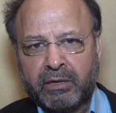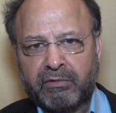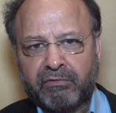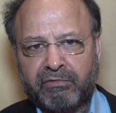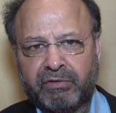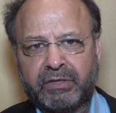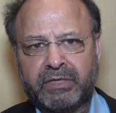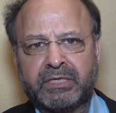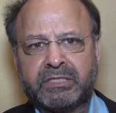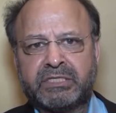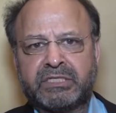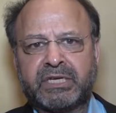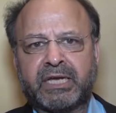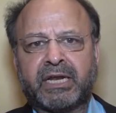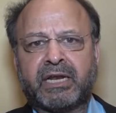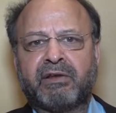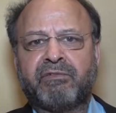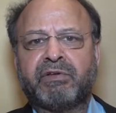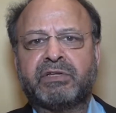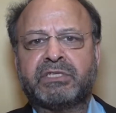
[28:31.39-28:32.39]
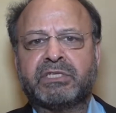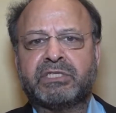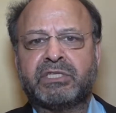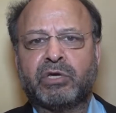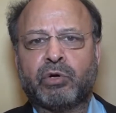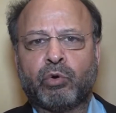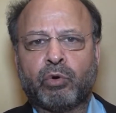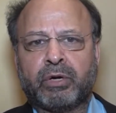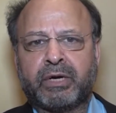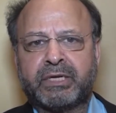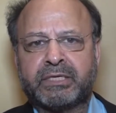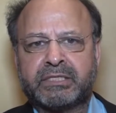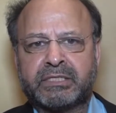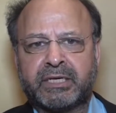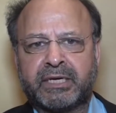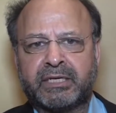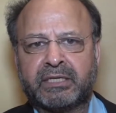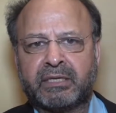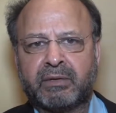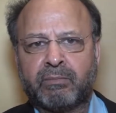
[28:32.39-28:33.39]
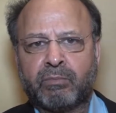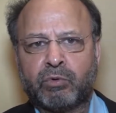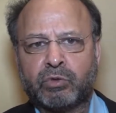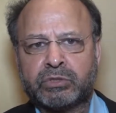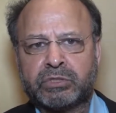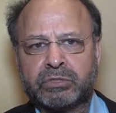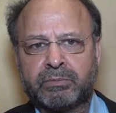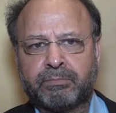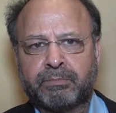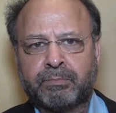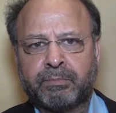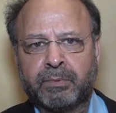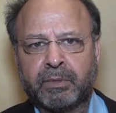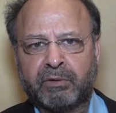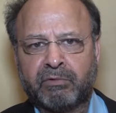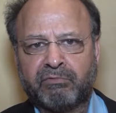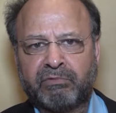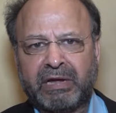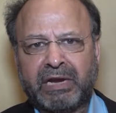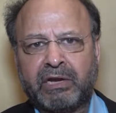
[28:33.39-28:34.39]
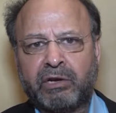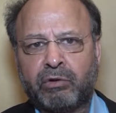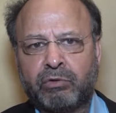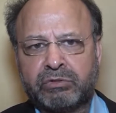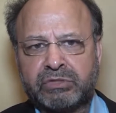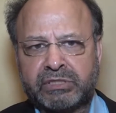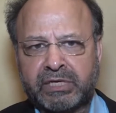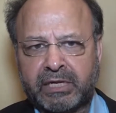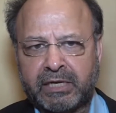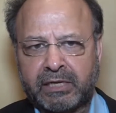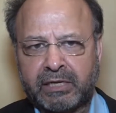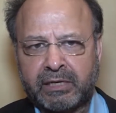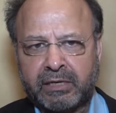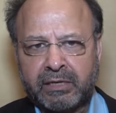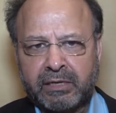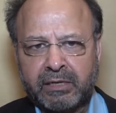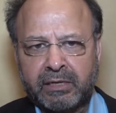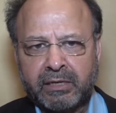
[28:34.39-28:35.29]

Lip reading: with this channel, which is the oldest and the most well-known channel.